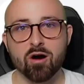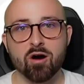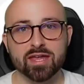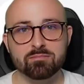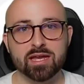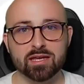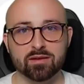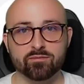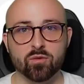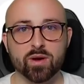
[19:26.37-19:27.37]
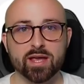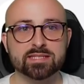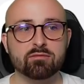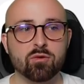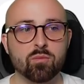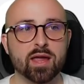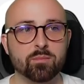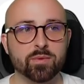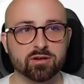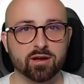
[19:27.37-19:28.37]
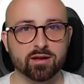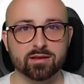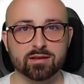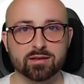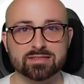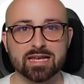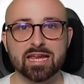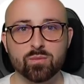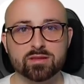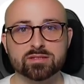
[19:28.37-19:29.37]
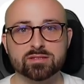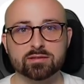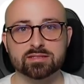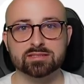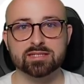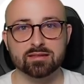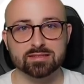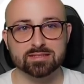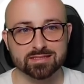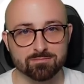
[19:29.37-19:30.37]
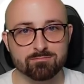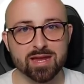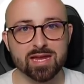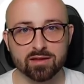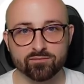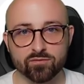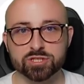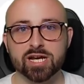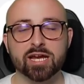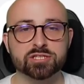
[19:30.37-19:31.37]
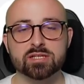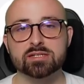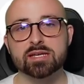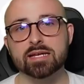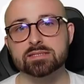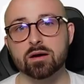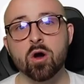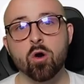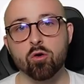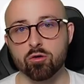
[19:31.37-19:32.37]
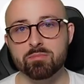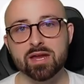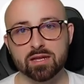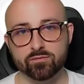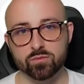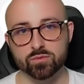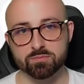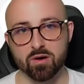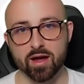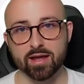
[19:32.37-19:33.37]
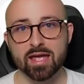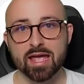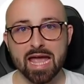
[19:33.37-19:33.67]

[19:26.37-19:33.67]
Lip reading: Are they meaningful? Is there a way in which I can say with certainty that this is a meaningful change in the data or a meaningful spike?